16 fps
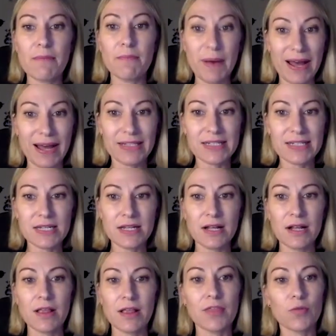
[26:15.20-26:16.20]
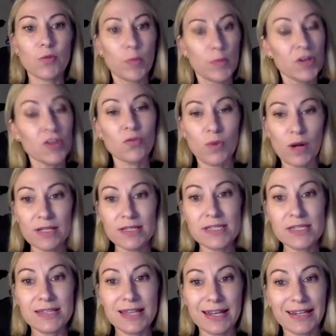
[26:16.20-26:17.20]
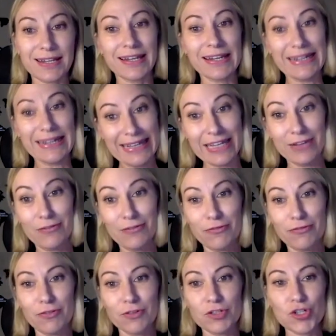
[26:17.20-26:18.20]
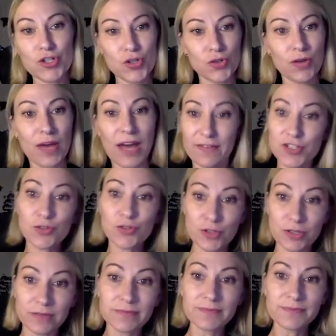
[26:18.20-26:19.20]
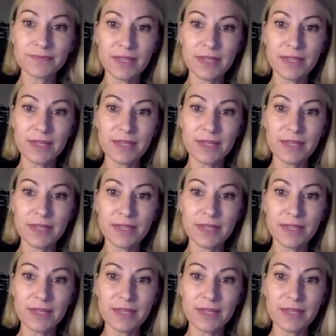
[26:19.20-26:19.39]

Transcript: but the women are the ones that leave to have children.